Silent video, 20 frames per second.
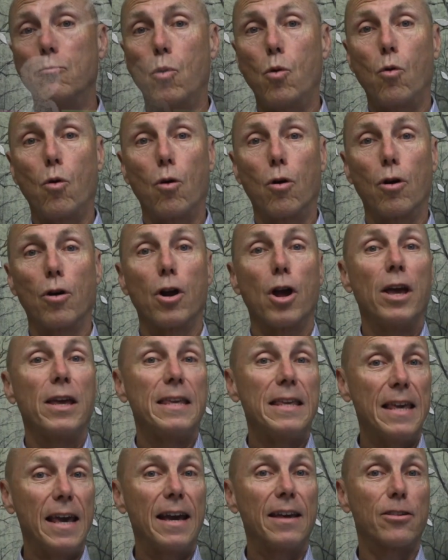more
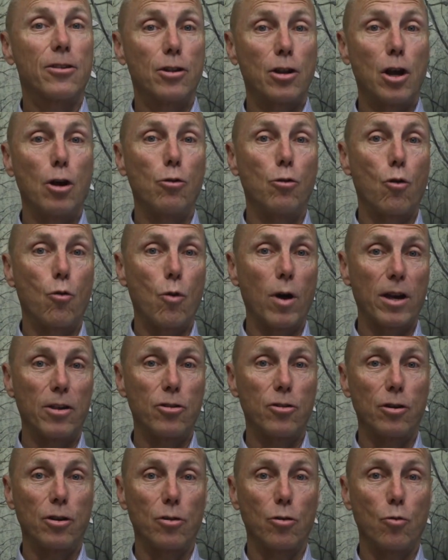yes-no
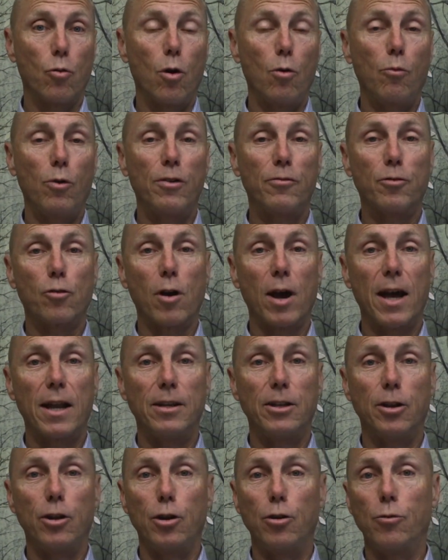questions. What we've
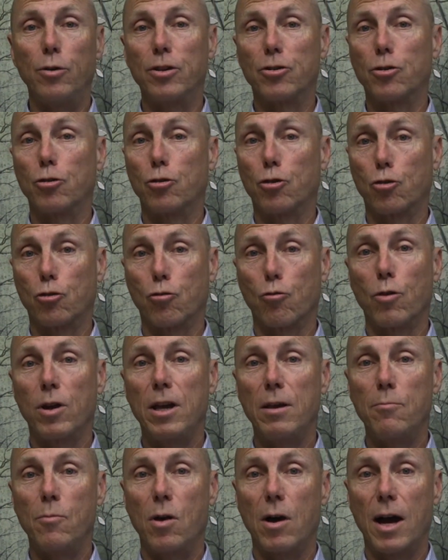tried to do is to
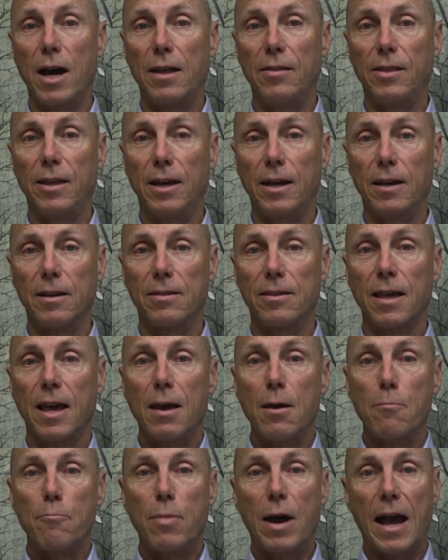streamline this
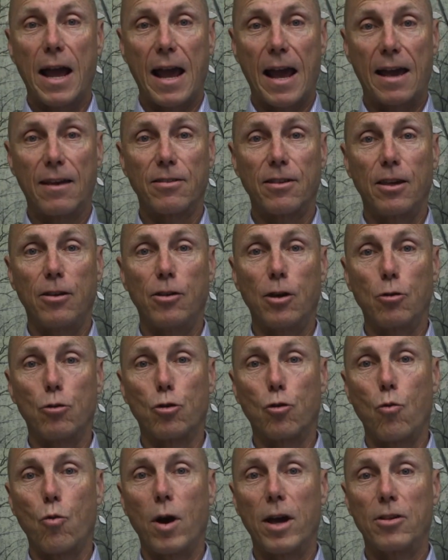by asking
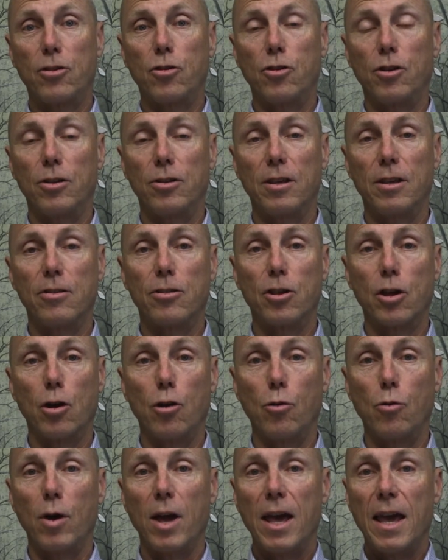those questions. And
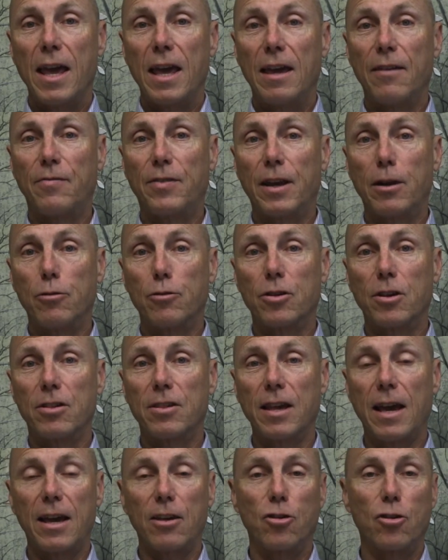so if there's a
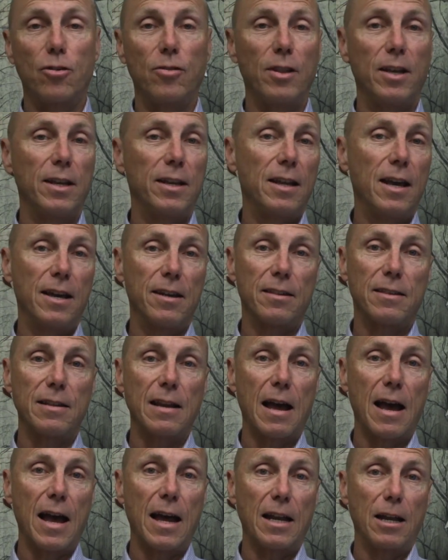section that does
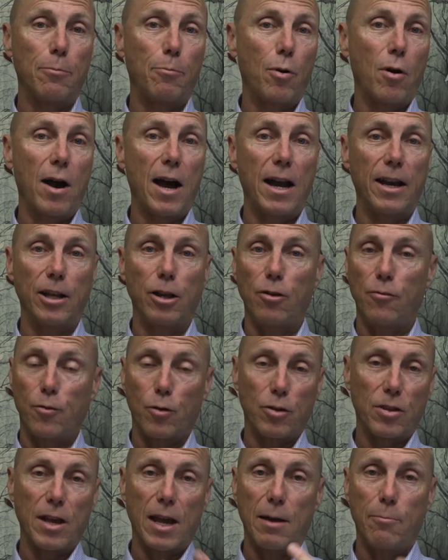not apply to you,
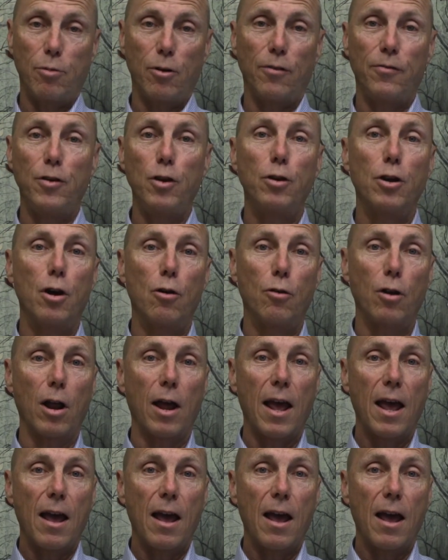for example, if you don't